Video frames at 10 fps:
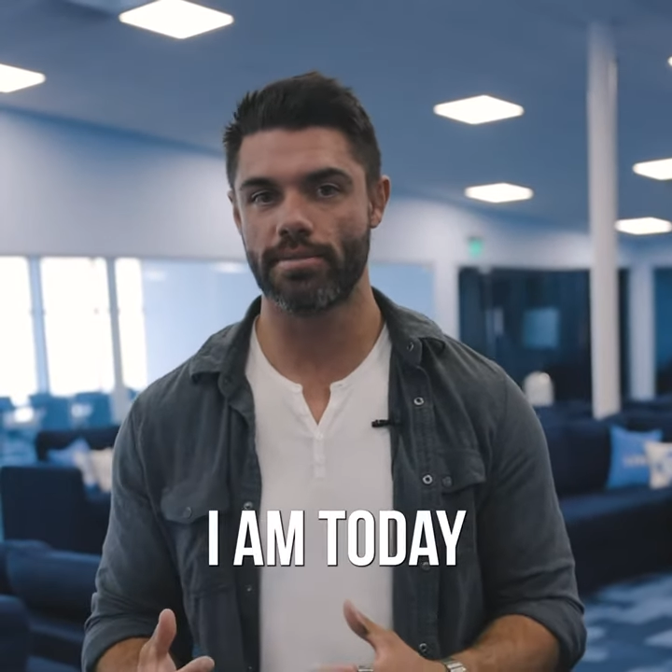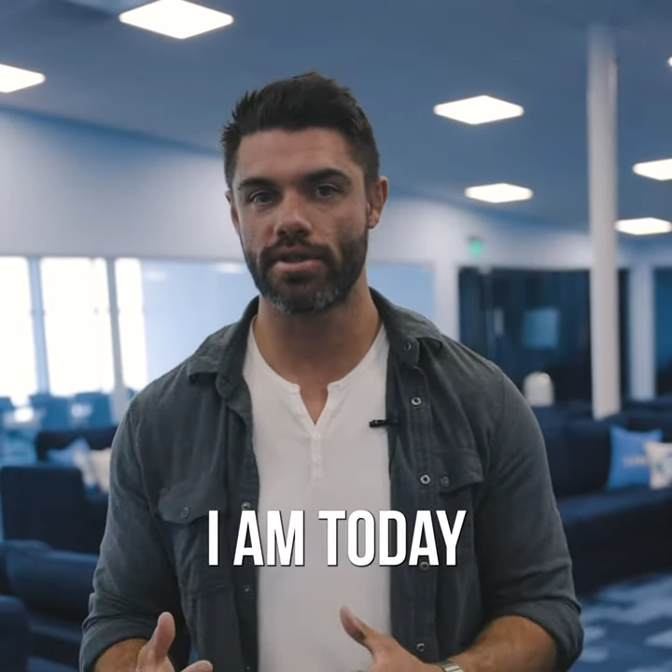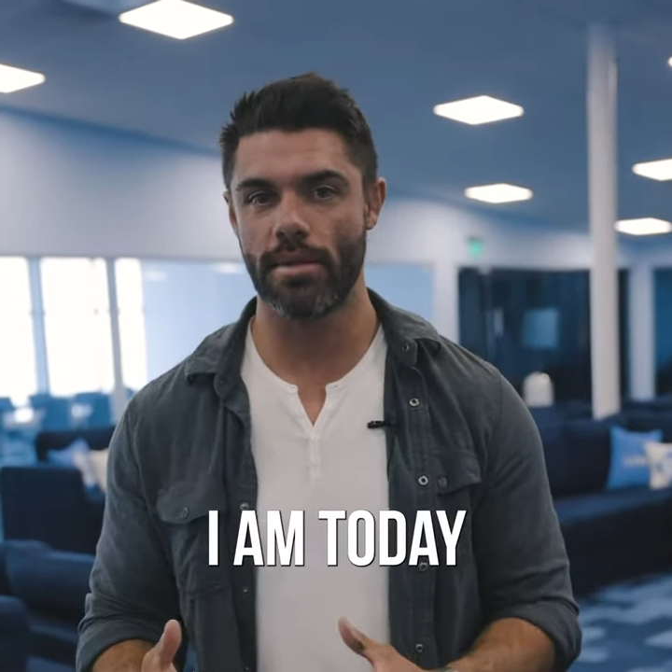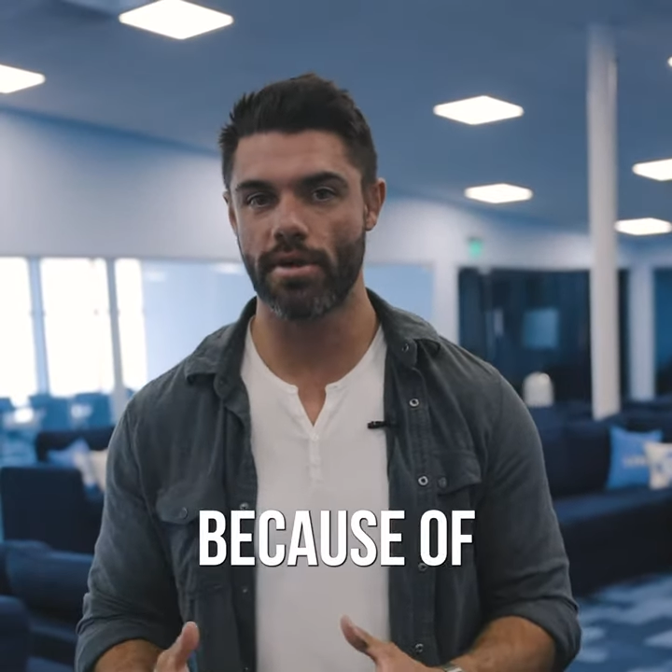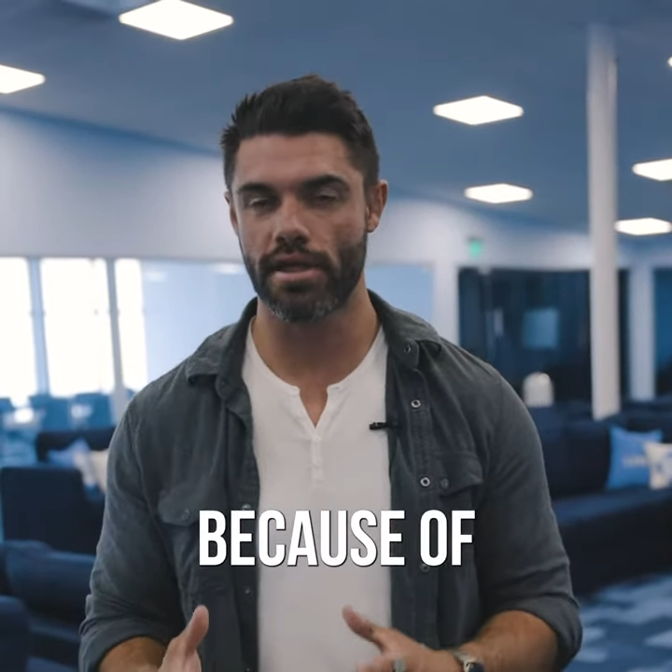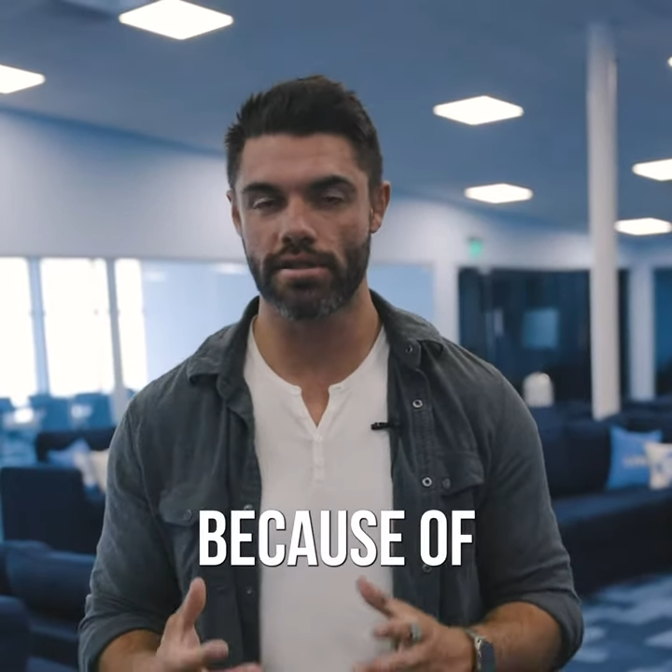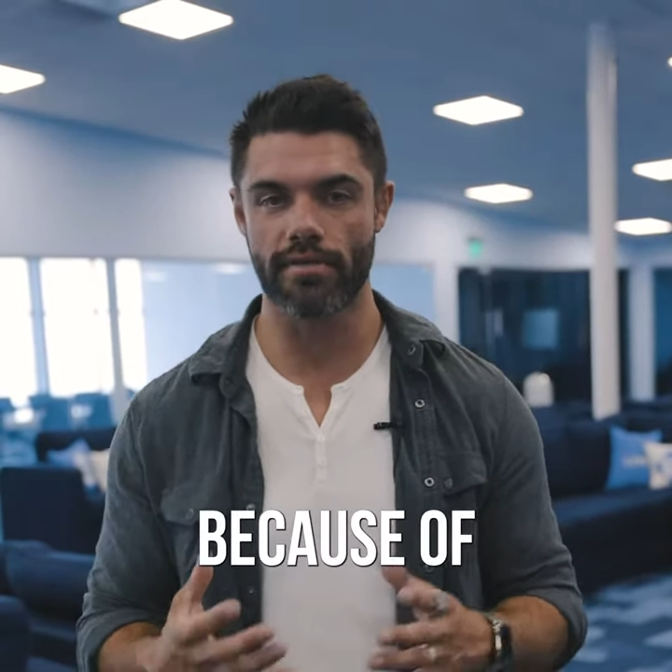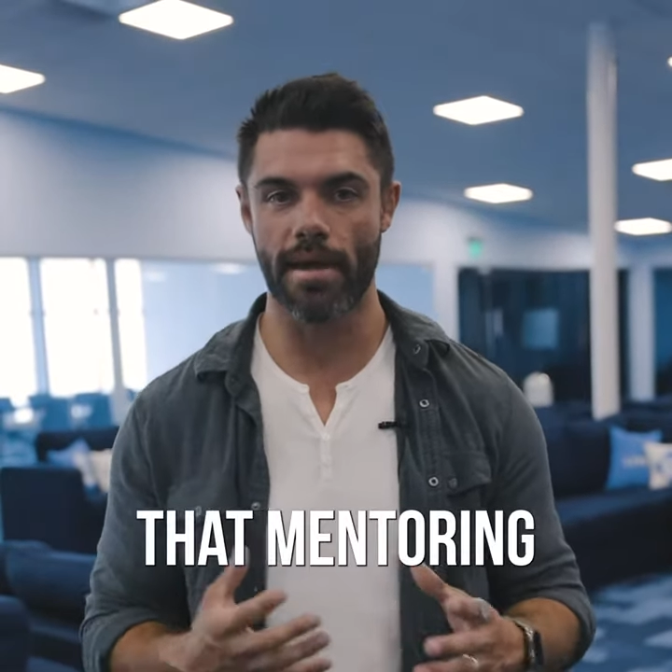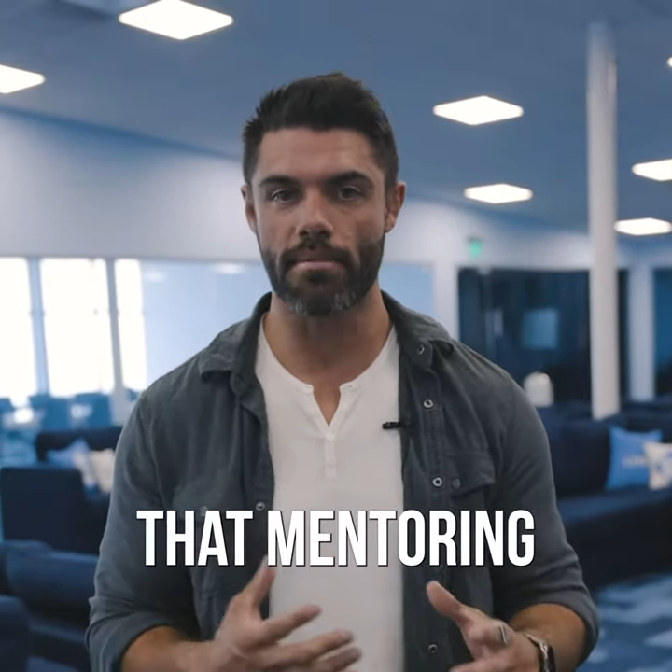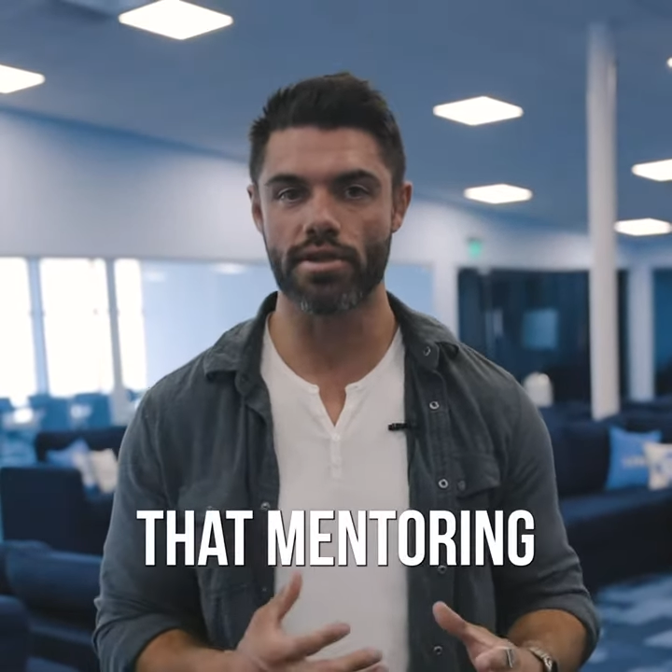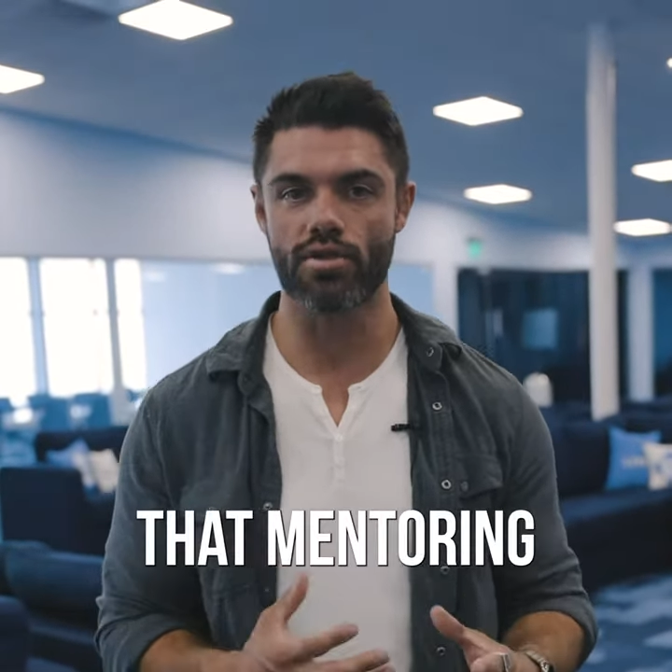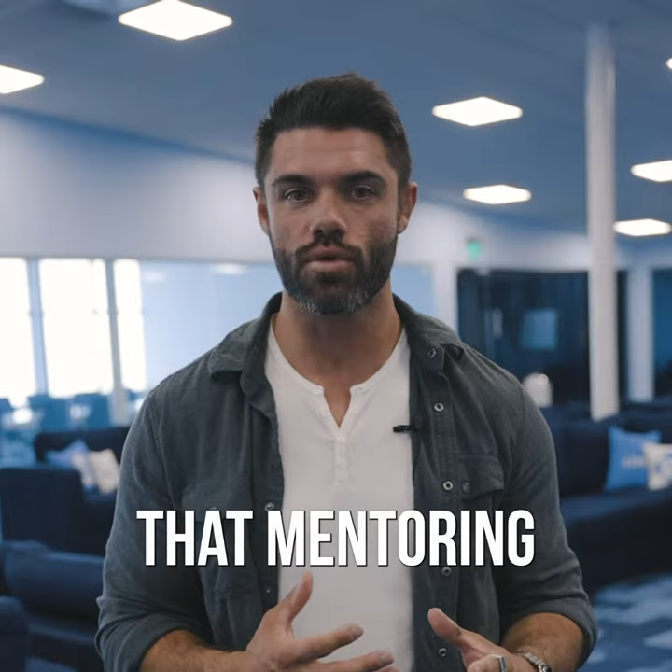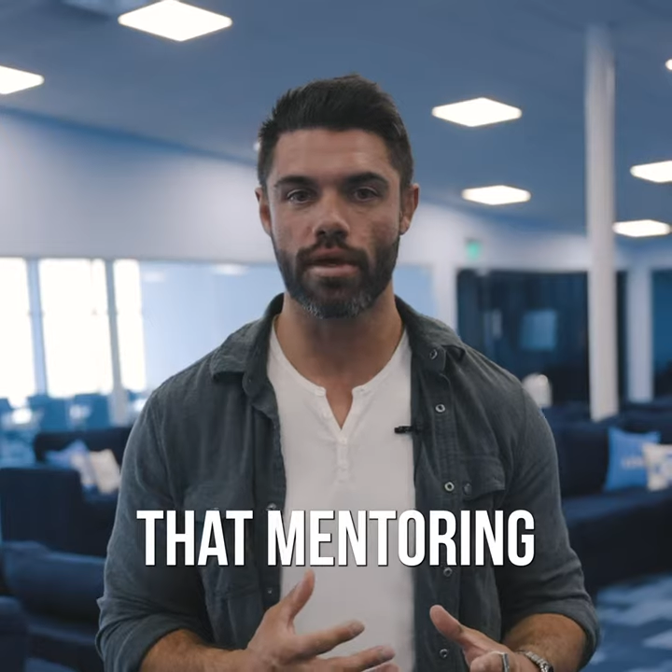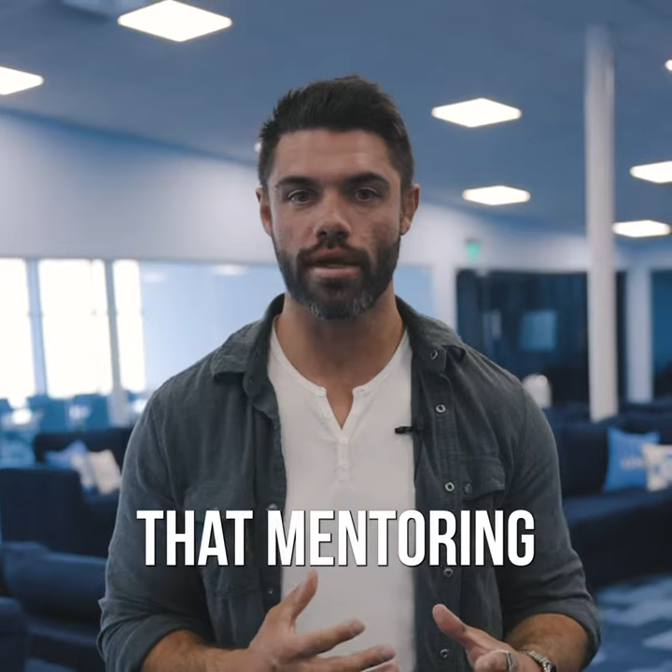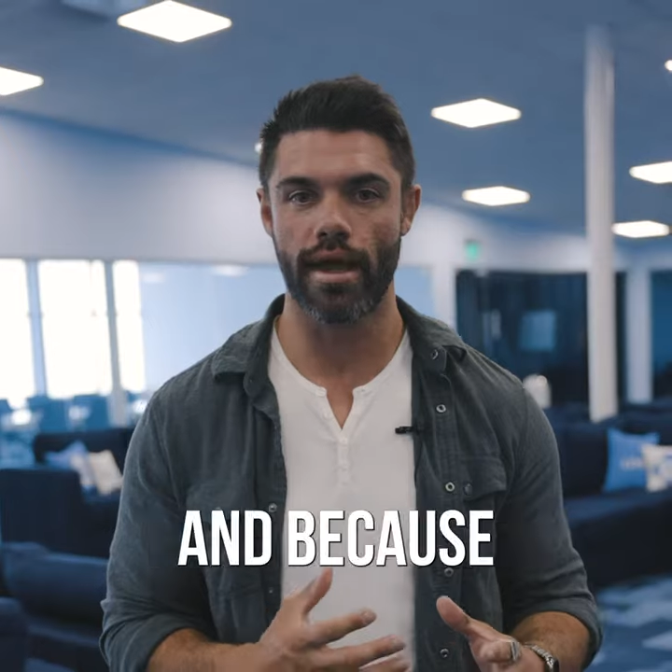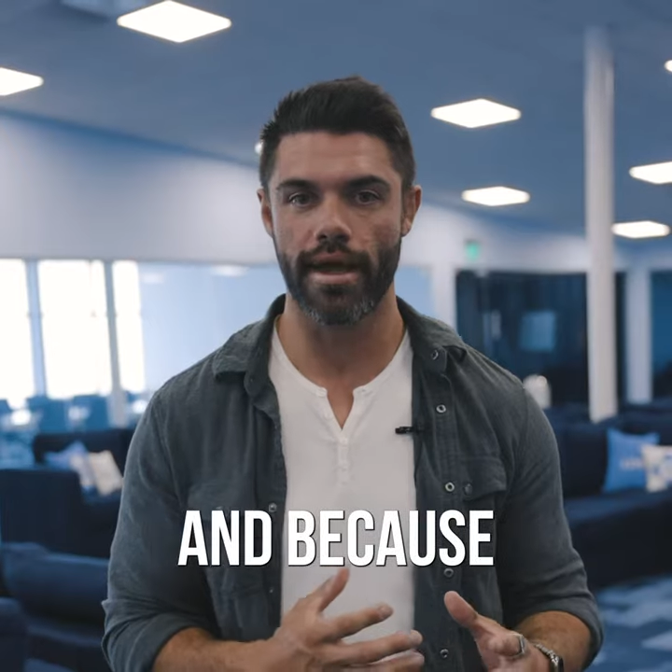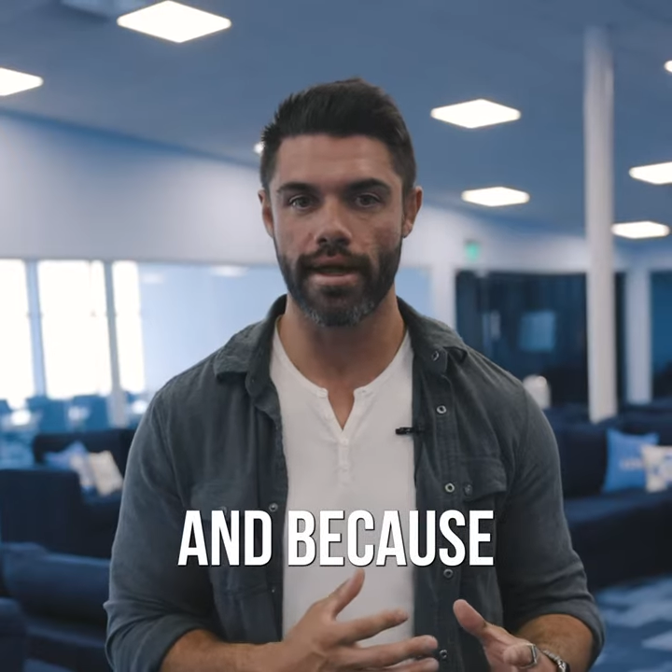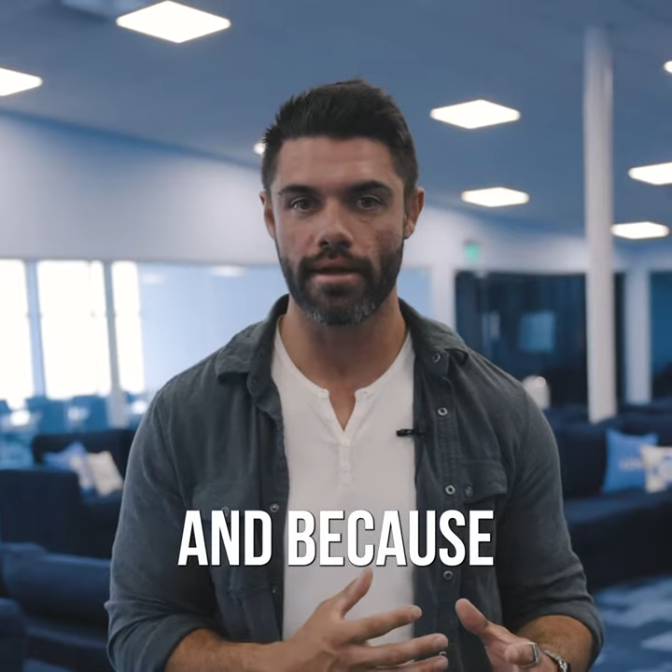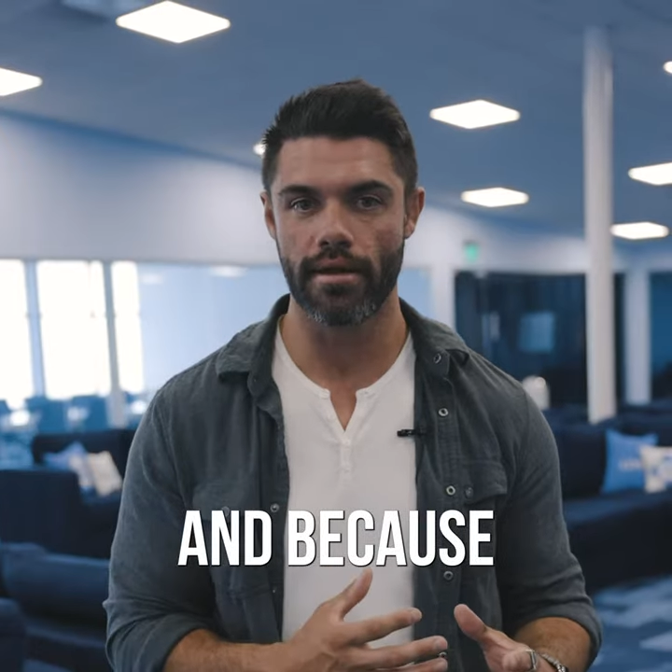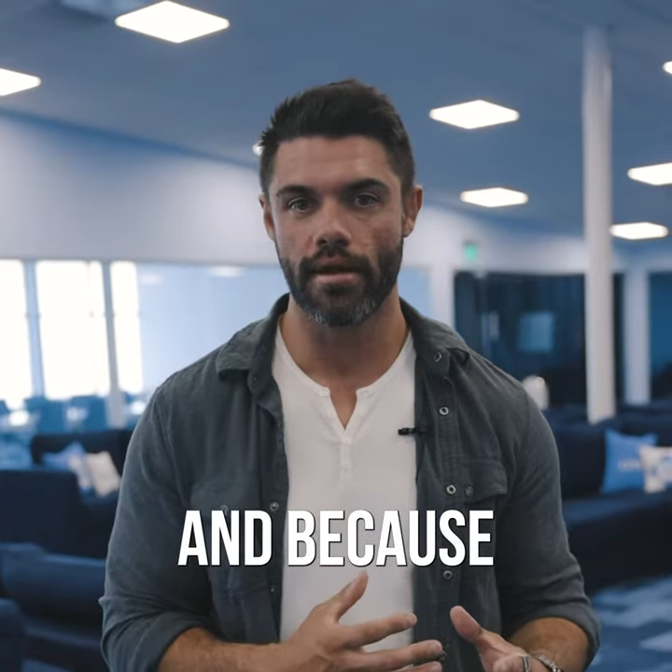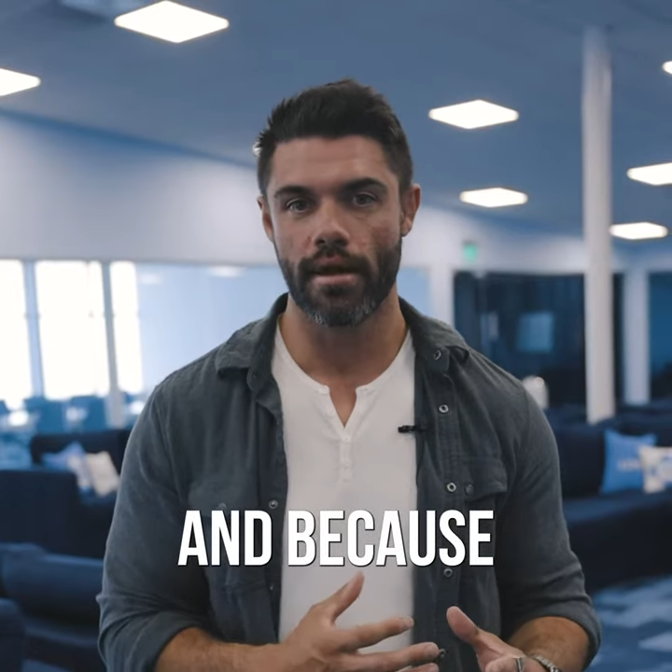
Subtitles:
today because of that mentoring and